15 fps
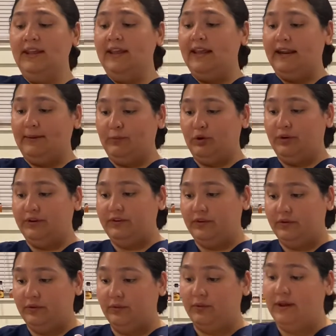And I'm going
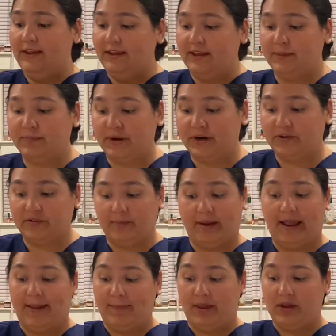to compare it to my
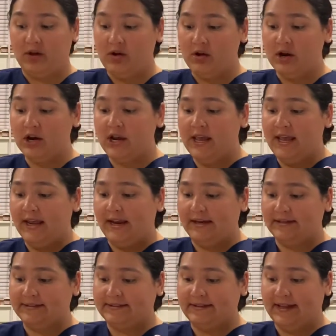MAR, and
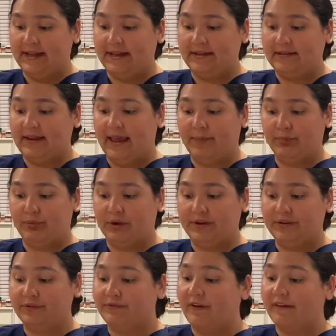it says heparin is
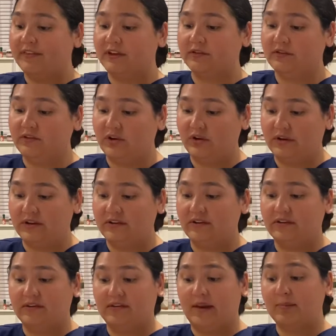5,000 units
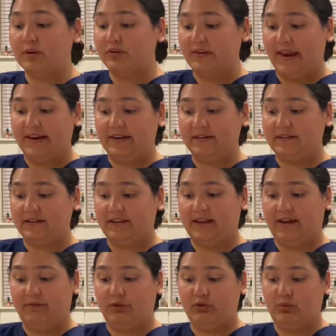subcutaneously
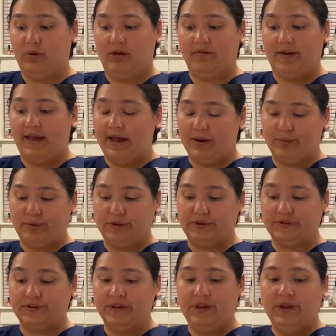every 12
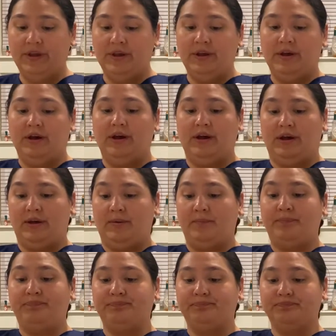hours. And
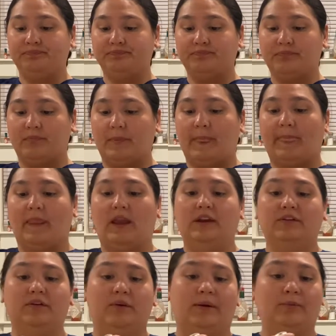so I'm